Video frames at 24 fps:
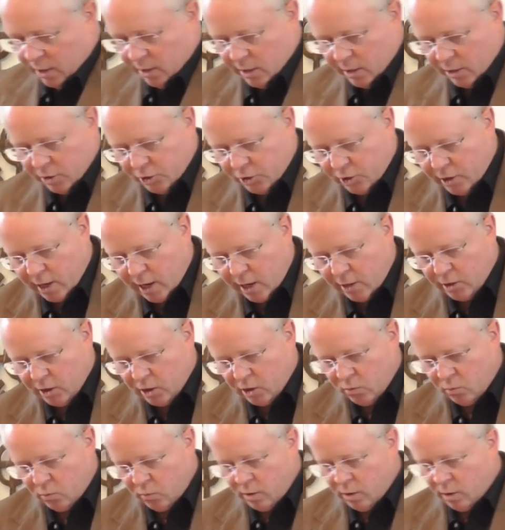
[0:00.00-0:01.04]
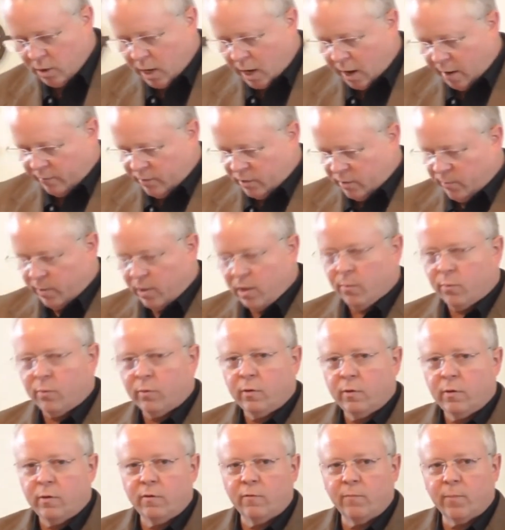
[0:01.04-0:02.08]
these changes will have to be
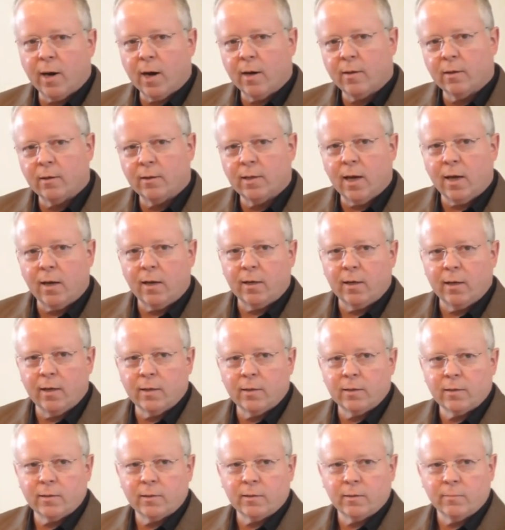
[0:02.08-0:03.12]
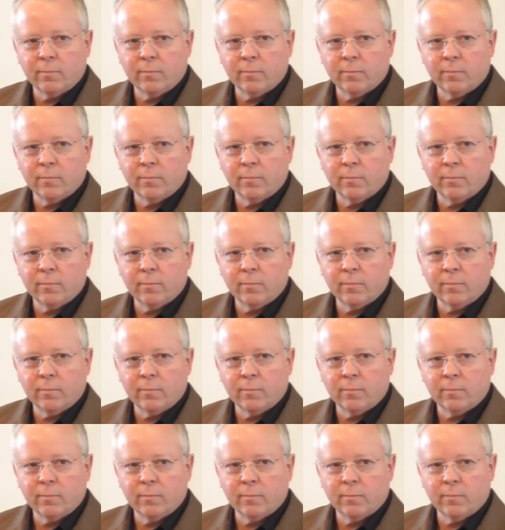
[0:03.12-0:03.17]
approved by the delegates,